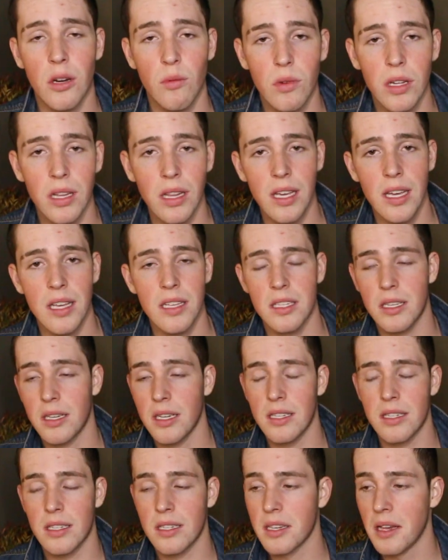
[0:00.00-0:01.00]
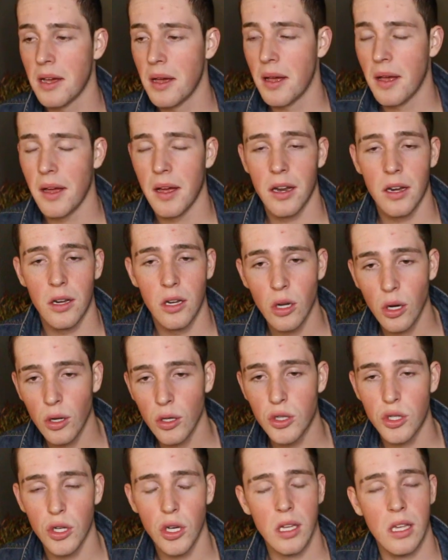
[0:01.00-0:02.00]
it really is, because
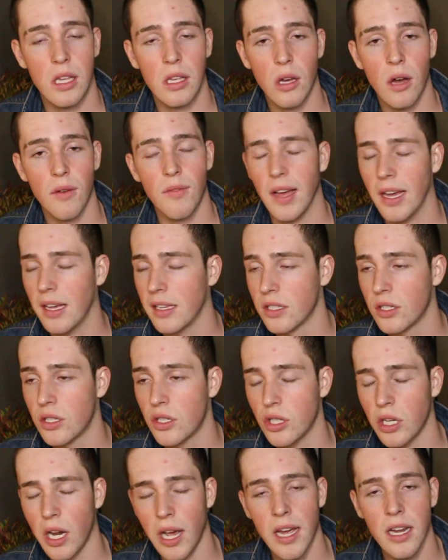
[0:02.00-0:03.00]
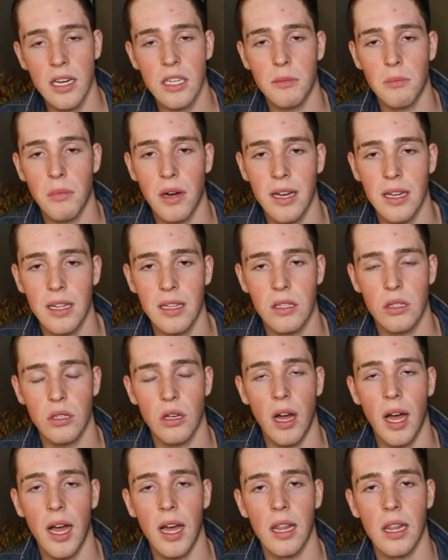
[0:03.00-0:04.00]
not jerking off has changed my
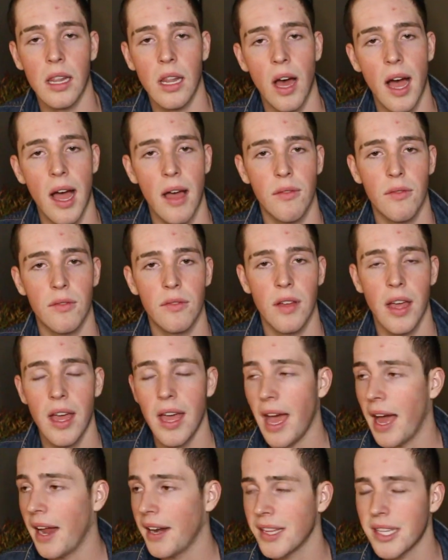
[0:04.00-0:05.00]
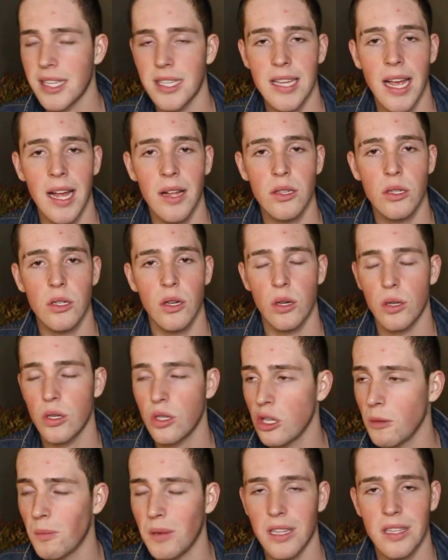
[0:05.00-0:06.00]
entire life. And it sounds so
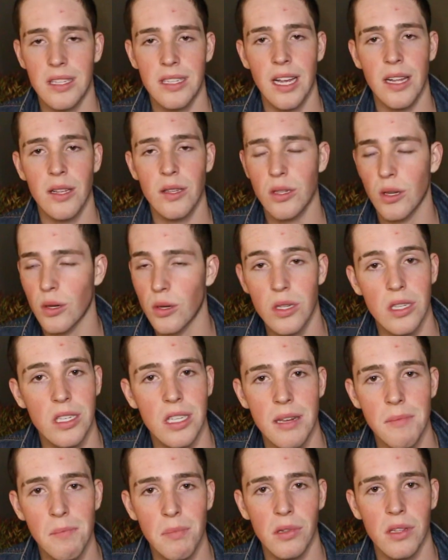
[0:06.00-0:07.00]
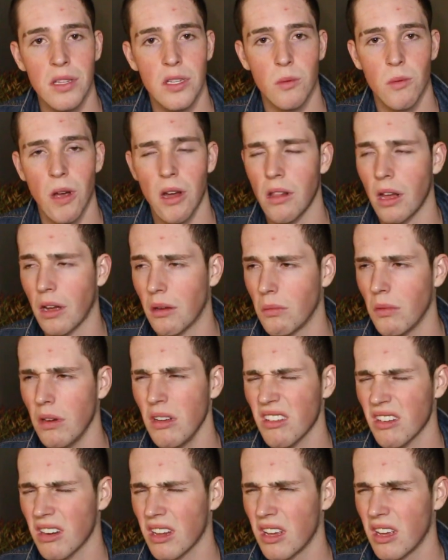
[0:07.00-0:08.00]
stupid, it sounds so simple as well, like
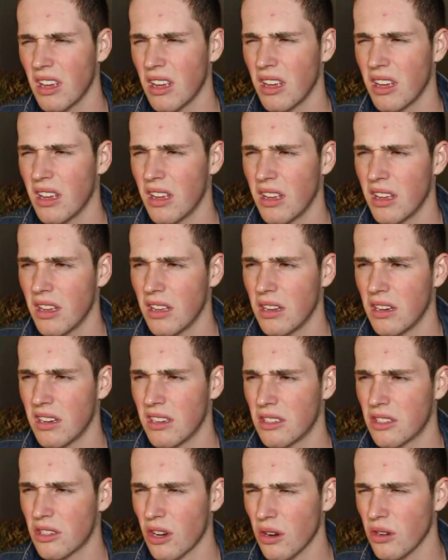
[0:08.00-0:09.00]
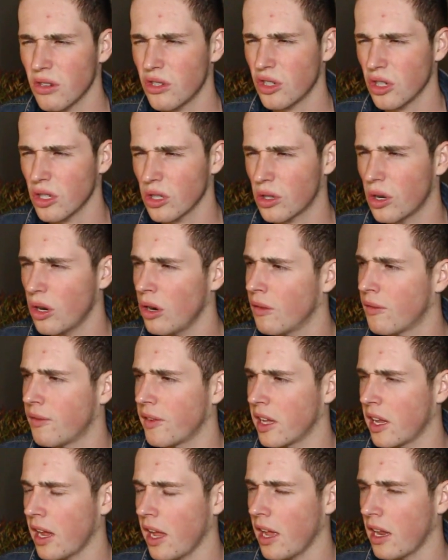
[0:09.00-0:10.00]
what? Don't jerk off
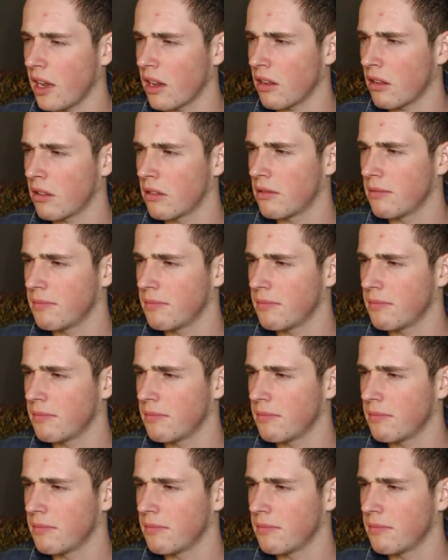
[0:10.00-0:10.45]
and